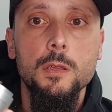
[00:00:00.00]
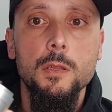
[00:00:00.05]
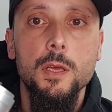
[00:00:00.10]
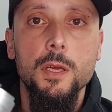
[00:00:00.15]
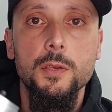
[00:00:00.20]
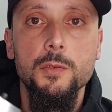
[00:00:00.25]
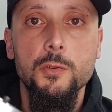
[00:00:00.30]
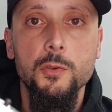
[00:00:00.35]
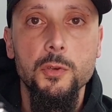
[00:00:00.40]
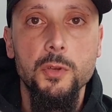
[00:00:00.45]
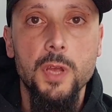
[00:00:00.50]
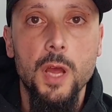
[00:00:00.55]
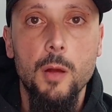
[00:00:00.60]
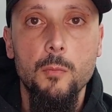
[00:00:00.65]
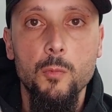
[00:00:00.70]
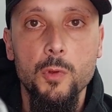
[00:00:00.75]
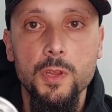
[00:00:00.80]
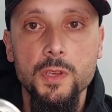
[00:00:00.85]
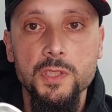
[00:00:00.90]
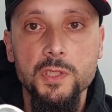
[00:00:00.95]
They do
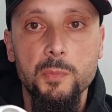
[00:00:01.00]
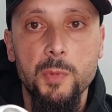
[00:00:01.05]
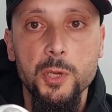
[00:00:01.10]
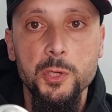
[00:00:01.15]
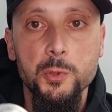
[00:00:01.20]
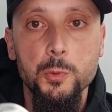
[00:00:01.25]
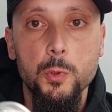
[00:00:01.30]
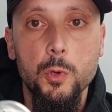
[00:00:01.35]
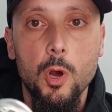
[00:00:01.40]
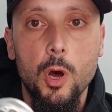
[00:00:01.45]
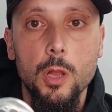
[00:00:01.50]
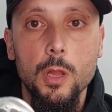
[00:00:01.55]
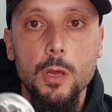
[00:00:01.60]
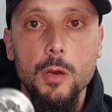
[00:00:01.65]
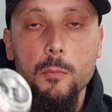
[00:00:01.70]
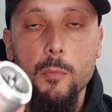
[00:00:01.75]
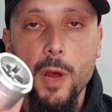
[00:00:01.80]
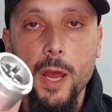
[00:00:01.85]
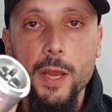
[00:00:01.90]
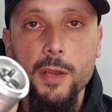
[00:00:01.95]
come with a special
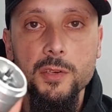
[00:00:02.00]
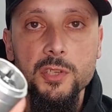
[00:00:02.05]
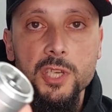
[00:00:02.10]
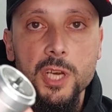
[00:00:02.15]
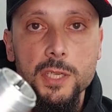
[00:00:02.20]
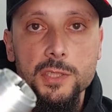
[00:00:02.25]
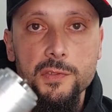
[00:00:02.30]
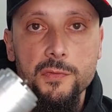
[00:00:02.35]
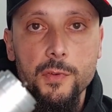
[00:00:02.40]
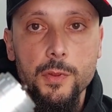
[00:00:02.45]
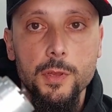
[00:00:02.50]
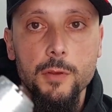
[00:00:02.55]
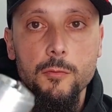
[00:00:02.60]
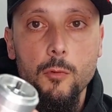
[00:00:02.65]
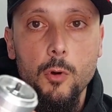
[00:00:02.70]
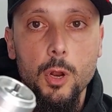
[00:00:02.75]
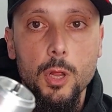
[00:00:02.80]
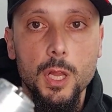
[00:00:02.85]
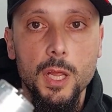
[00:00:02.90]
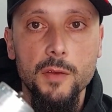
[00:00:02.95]
collar made just for the
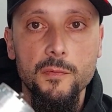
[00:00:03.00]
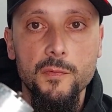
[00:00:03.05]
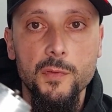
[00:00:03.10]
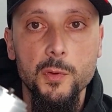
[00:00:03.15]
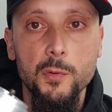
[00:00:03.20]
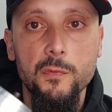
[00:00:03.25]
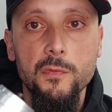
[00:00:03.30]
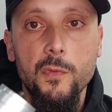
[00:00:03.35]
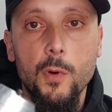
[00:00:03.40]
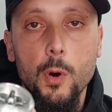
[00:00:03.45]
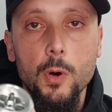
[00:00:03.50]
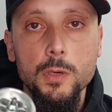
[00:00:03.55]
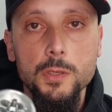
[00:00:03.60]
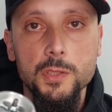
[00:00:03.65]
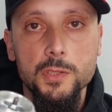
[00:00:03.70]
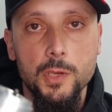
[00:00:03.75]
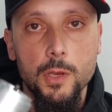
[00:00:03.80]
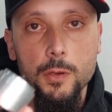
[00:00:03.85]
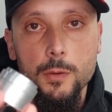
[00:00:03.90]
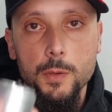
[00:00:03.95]
Royal Enfield fork,
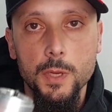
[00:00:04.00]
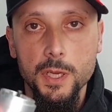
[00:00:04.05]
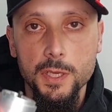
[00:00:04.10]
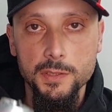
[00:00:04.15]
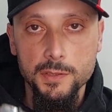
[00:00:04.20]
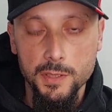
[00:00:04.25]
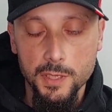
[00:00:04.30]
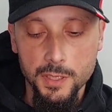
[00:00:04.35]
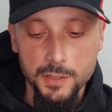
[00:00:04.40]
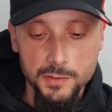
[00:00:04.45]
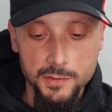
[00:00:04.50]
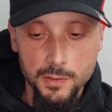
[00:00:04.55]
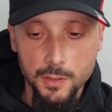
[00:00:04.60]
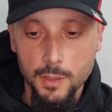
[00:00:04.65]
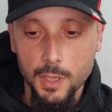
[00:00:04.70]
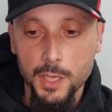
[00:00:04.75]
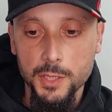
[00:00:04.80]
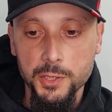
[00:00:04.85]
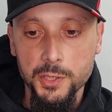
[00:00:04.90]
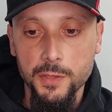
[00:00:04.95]
so easy
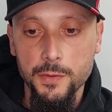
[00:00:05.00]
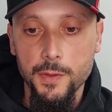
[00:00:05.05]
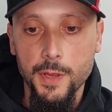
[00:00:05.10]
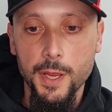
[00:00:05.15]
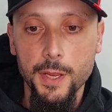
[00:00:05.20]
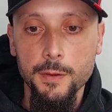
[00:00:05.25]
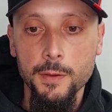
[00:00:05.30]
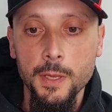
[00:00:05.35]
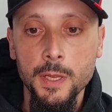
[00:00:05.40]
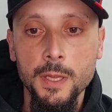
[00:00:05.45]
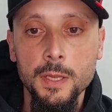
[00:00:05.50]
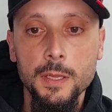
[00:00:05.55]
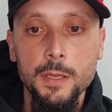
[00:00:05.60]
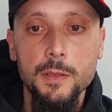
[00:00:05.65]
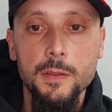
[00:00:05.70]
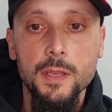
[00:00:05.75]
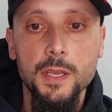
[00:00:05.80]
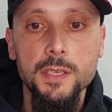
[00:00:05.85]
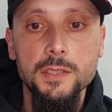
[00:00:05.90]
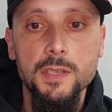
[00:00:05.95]
installation there.
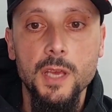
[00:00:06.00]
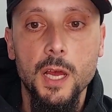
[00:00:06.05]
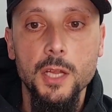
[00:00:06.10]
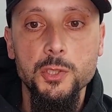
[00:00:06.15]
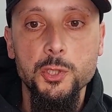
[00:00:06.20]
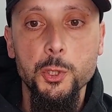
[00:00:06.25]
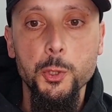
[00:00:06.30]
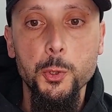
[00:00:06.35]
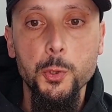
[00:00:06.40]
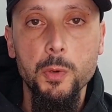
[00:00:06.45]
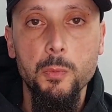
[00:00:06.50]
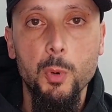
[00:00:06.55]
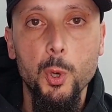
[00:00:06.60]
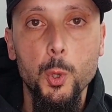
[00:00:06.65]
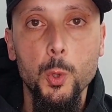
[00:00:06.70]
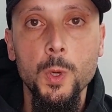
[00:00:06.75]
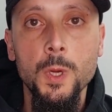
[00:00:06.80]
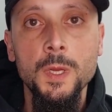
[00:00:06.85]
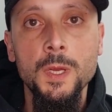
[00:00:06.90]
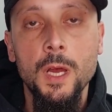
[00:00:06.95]
These are
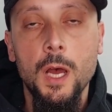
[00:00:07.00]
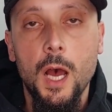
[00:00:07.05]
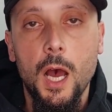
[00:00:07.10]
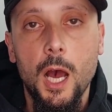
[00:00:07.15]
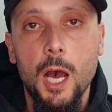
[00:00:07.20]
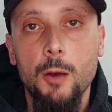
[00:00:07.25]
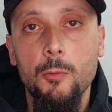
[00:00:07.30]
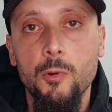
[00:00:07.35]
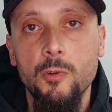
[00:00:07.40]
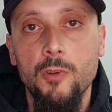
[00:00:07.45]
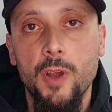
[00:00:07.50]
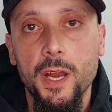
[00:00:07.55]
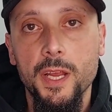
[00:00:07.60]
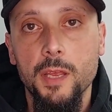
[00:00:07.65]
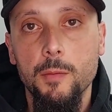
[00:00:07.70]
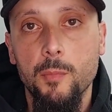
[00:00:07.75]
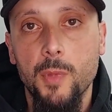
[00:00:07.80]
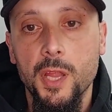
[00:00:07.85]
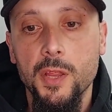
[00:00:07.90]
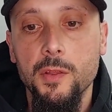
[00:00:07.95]
tunable. We
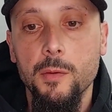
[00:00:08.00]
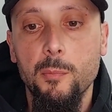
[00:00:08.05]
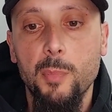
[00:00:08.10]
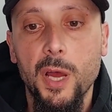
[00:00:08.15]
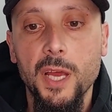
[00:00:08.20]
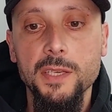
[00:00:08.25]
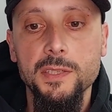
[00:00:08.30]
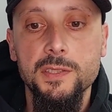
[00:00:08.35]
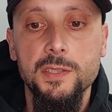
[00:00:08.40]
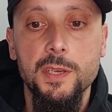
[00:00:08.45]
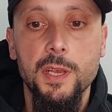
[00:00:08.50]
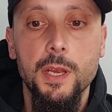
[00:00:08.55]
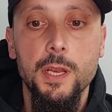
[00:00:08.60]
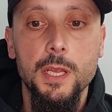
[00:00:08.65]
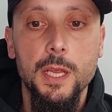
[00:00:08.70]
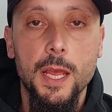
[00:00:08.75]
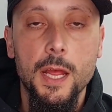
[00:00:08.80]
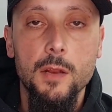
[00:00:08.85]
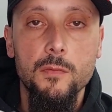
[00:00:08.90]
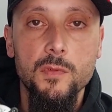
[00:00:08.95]
recommend the base
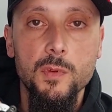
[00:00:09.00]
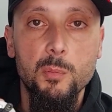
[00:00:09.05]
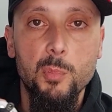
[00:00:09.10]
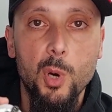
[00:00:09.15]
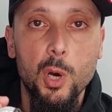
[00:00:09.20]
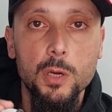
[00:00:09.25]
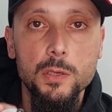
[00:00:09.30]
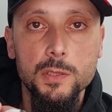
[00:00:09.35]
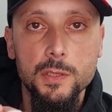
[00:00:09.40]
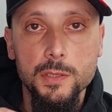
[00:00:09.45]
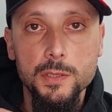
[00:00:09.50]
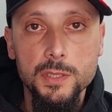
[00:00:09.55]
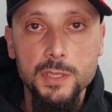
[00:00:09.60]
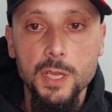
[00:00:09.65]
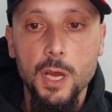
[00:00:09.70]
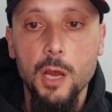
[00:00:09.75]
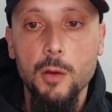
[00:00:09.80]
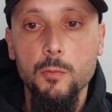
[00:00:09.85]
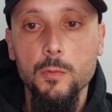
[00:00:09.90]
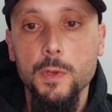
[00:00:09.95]
setting out of the box to
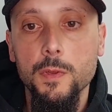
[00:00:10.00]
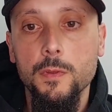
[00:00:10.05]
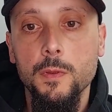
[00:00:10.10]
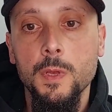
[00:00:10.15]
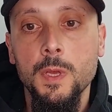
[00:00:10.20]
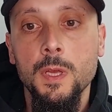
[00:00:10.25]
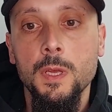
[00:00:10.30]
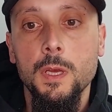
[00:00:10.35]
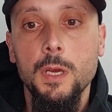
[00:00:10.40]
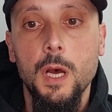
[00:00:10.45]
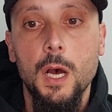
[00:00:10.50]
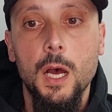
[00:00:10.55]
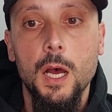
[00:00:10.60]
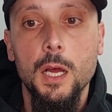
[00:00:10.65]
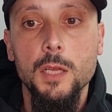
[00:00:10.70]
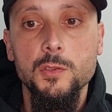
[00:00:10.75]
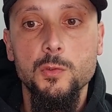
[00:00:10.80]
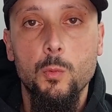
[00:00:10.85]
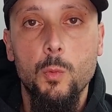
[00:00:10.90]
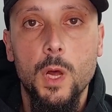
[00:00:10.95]
start with.
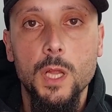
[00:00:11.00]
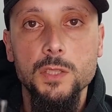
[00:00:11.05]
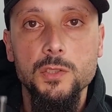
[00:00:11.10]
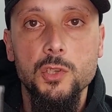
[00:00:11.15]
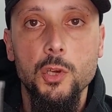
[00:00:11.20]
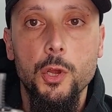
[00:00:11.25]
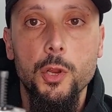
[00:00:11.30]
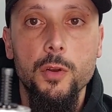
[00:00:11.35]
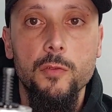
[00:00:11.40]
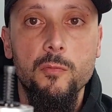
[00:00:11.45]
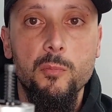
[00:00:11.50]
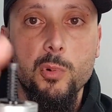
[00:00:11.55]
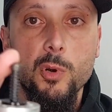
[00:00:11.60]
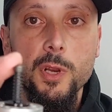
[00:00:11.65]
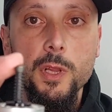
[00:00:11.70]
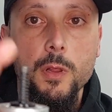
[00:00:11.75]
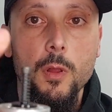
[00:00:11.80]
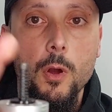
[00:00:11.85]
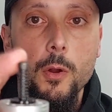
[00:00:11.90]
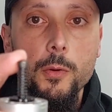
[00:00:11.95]
It's 1 turn of
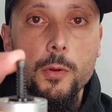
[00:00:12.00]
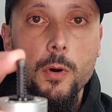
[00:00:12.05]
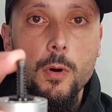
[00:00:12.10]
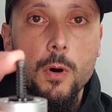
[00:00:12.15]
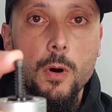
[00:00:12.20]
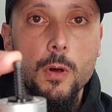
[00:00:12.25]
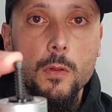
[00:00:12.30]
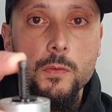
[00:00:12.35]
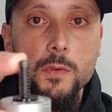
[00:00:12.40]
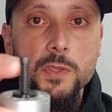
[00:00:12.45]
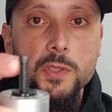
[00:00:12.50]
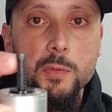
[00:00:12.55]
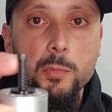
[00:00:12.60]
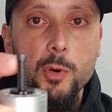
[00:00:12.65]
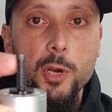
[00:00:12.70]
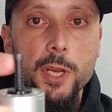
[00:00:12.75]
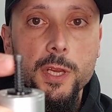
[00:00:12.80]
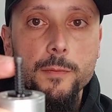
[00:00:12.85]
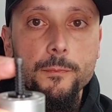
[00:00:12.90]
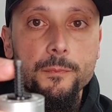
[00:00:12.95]
preload on the
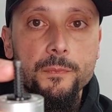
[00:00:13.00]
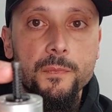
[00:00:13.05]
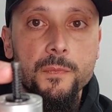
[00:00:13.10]
spring